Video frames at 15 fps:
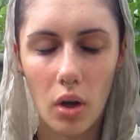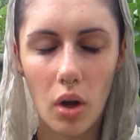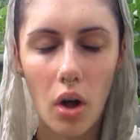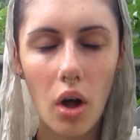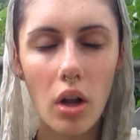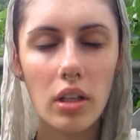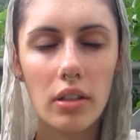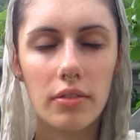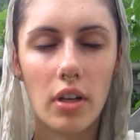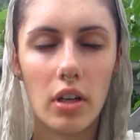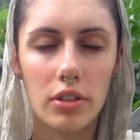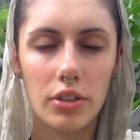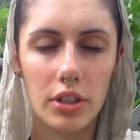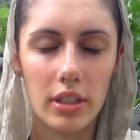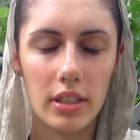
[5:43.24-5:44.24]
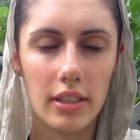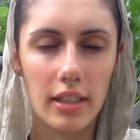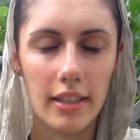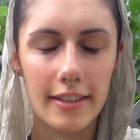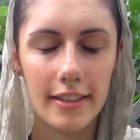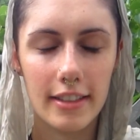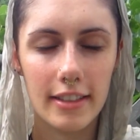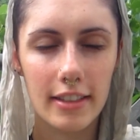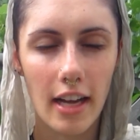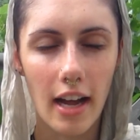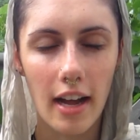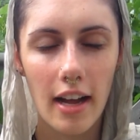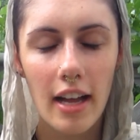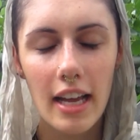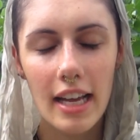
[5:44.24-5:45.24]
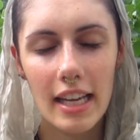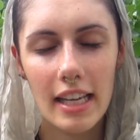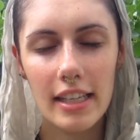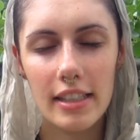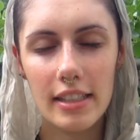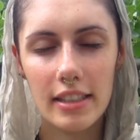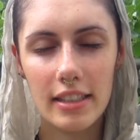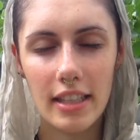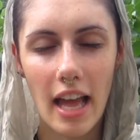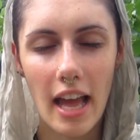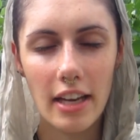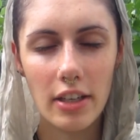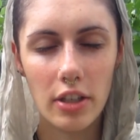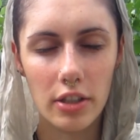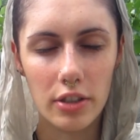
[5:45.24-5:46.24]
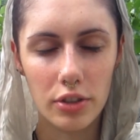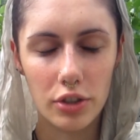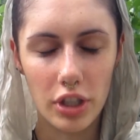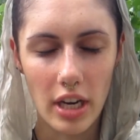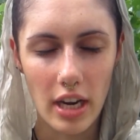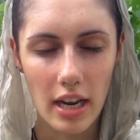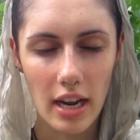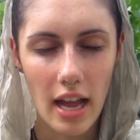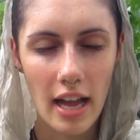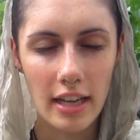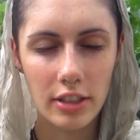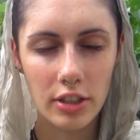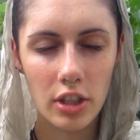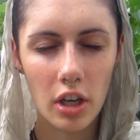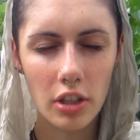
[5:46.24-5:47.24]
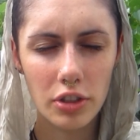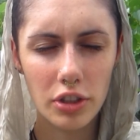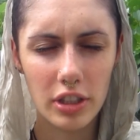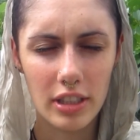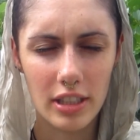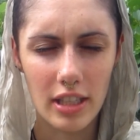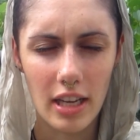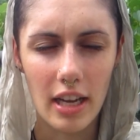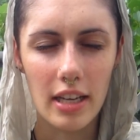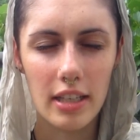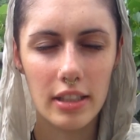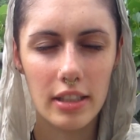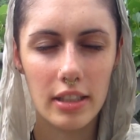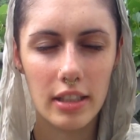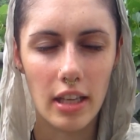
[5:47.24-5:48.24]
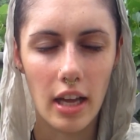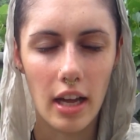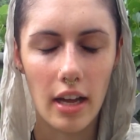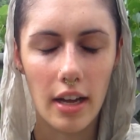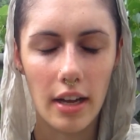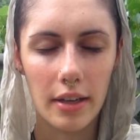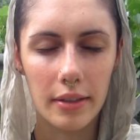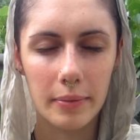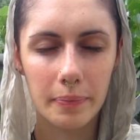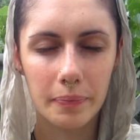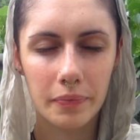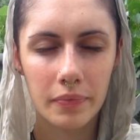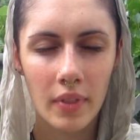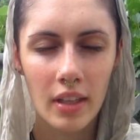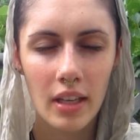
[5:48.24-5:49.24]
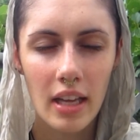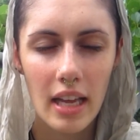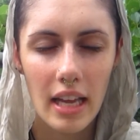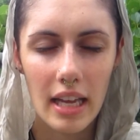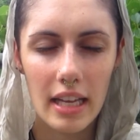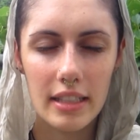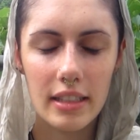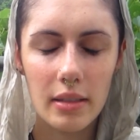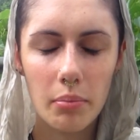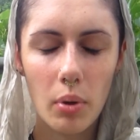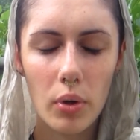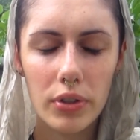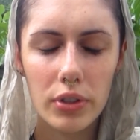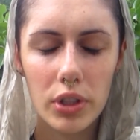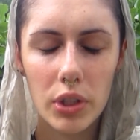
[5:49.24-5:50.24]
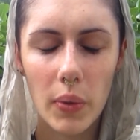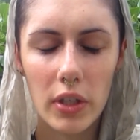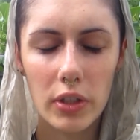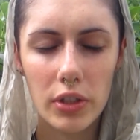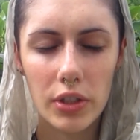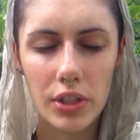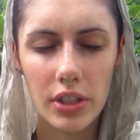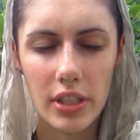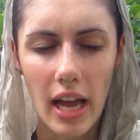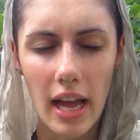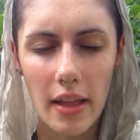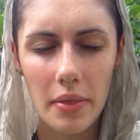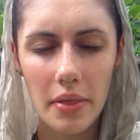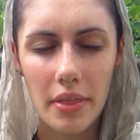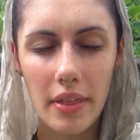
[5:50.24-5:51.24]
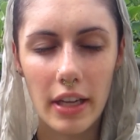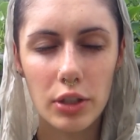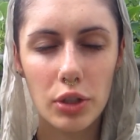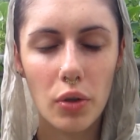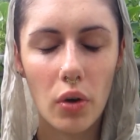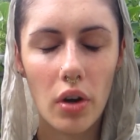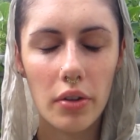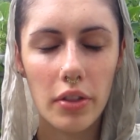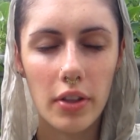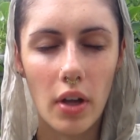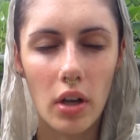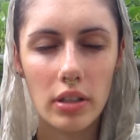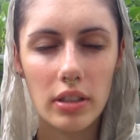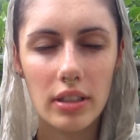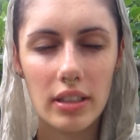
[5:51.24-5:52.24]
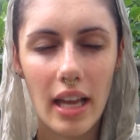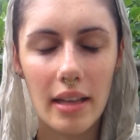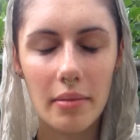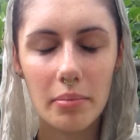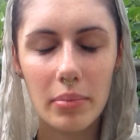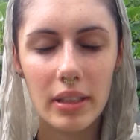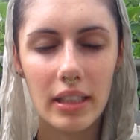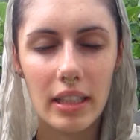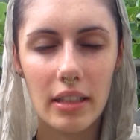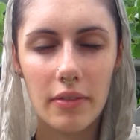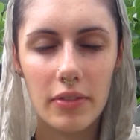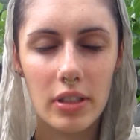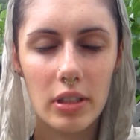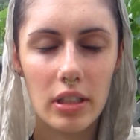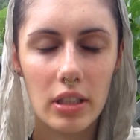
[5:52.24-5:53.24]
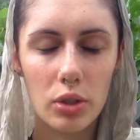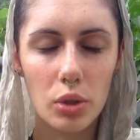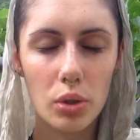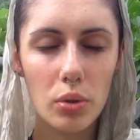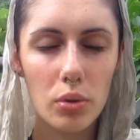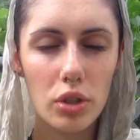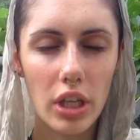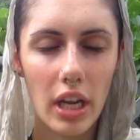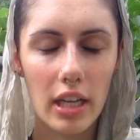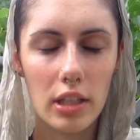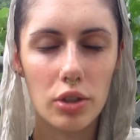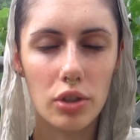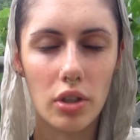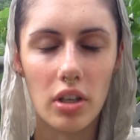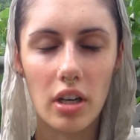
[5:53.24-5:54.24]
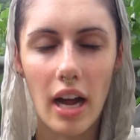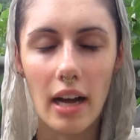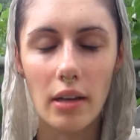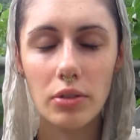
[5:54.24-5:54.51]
all of consciousness is energy and consciousness. It is important to understand that your thoughts and beliefs do change your